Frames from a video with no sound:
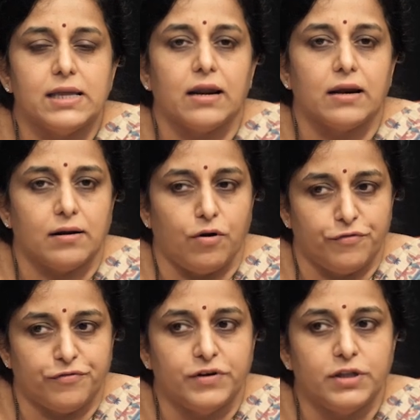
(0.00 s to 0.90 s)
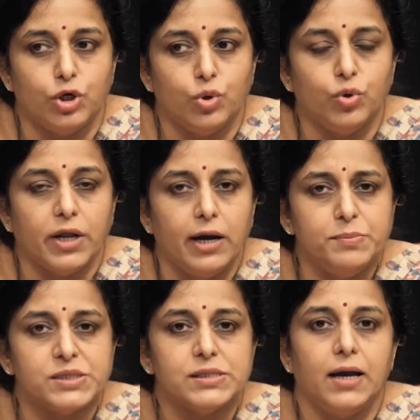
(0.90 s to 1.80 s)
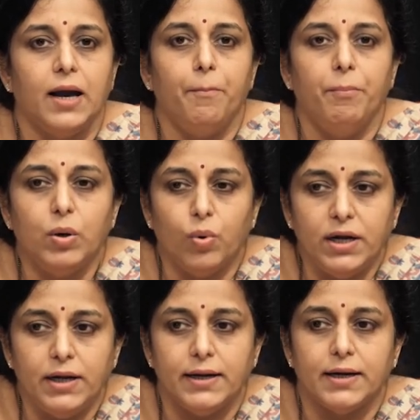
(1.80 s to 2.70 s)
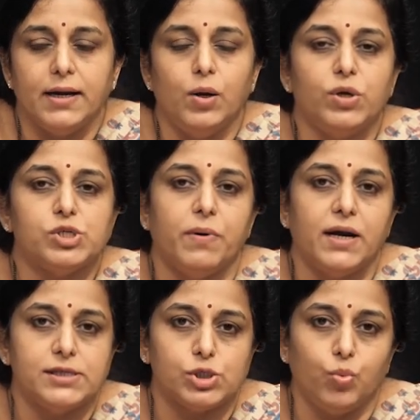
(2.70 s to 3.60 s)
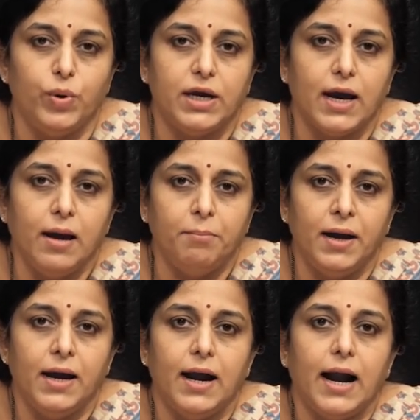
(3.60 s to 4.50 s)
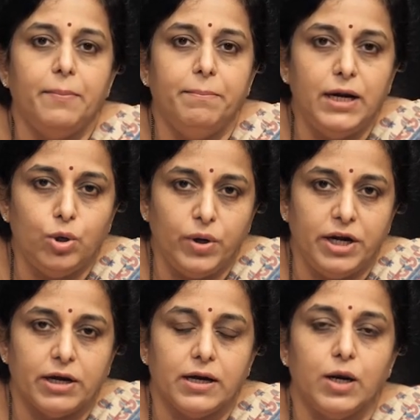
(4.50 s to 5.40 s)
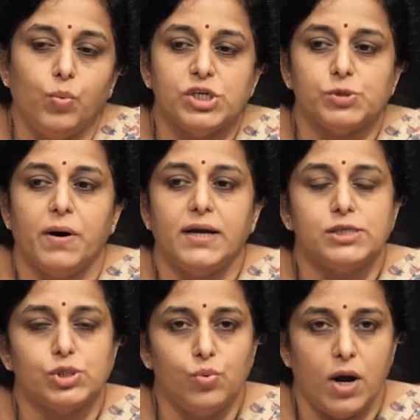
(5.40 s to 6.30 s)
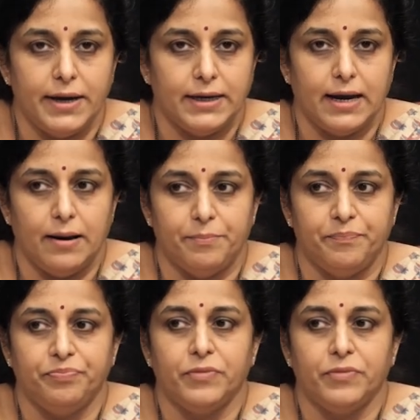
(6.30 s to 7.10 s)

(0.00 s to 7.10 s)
There are of further two types: B1 integrin, which binds to VCAM, and B2 integrin, which binds to ICAM.